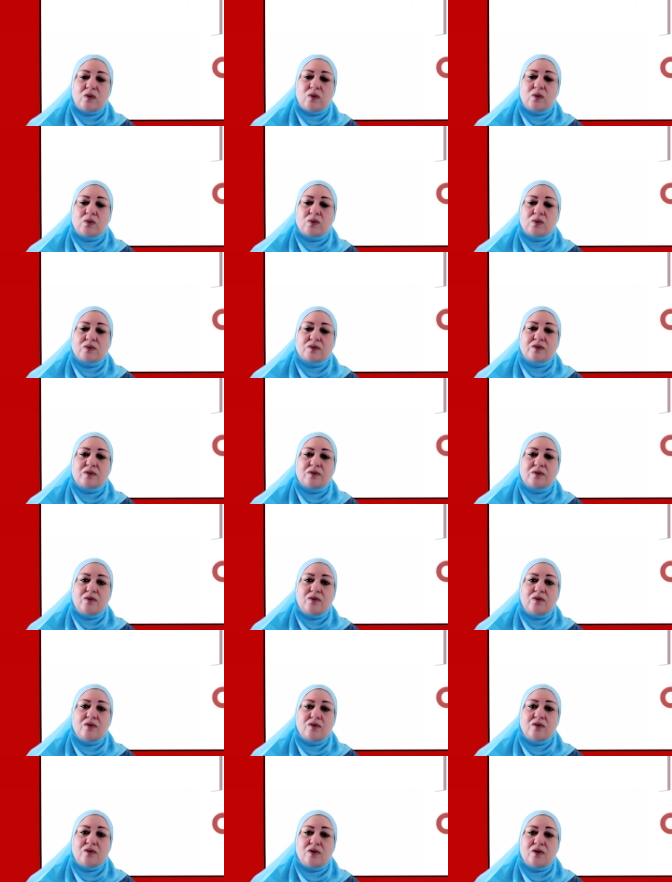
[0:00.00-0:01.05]
Or the
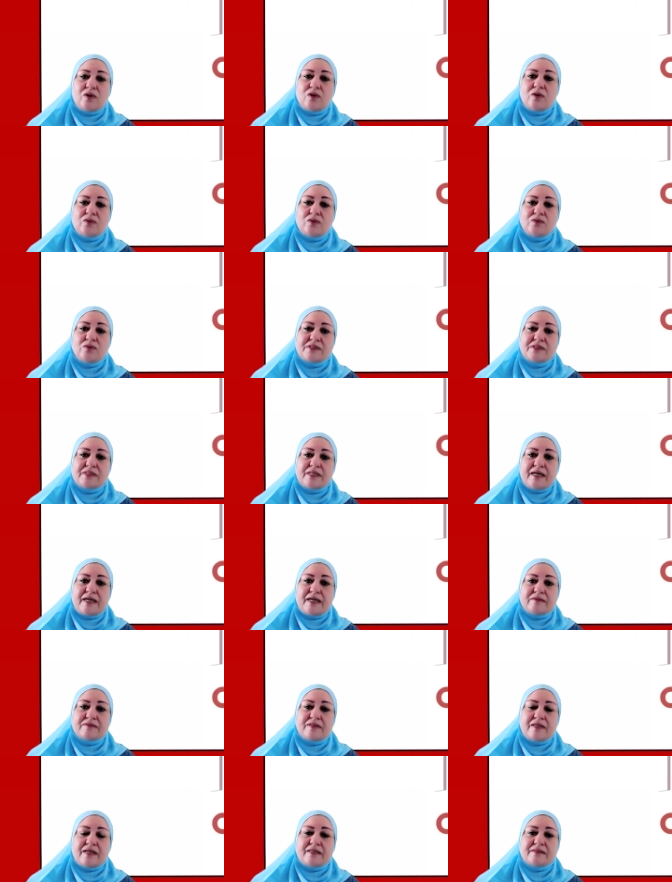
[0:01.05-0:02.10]
long O
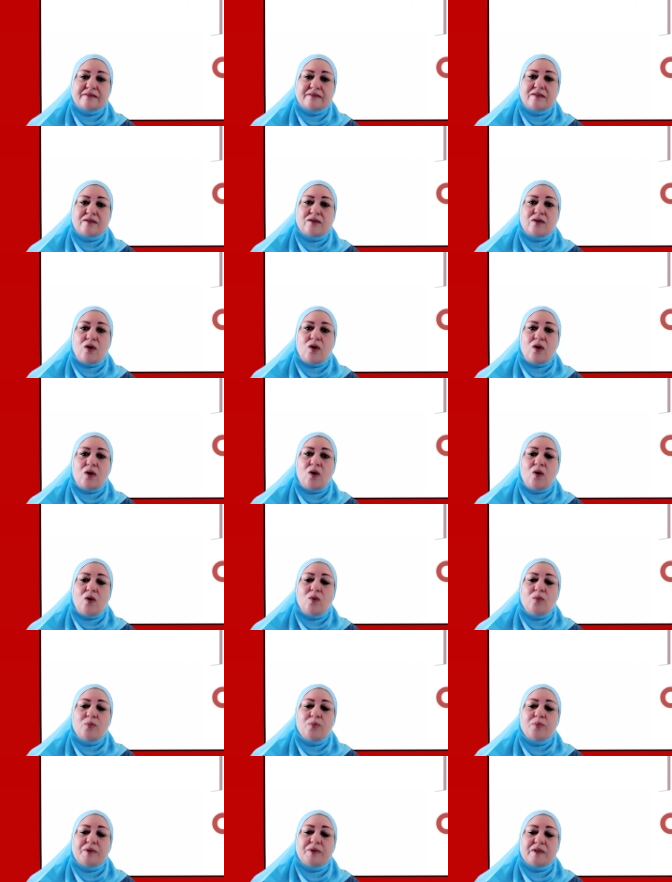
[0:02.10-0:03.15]
sound as in
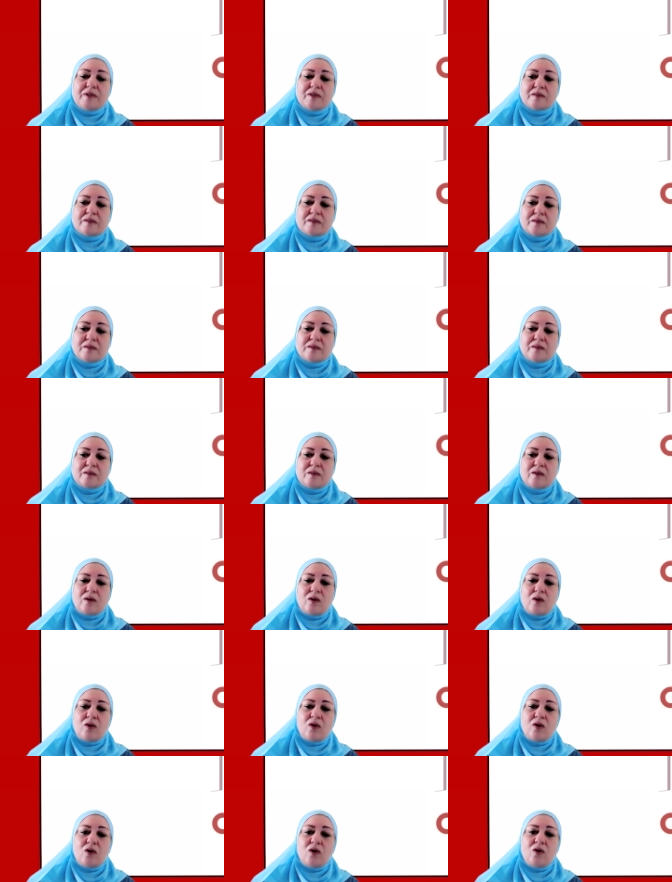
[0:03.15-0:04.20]
open,
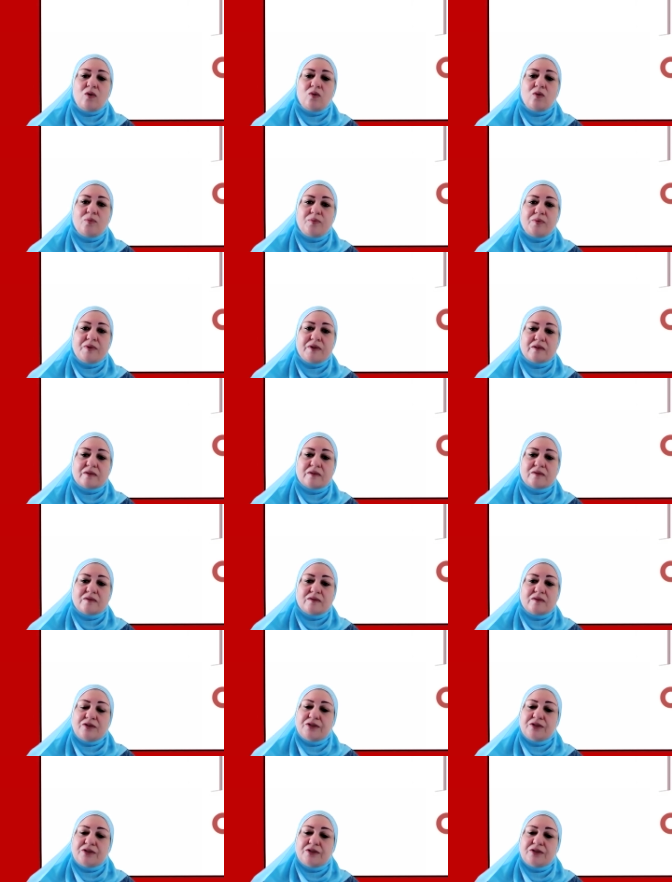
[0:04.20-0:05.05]
open.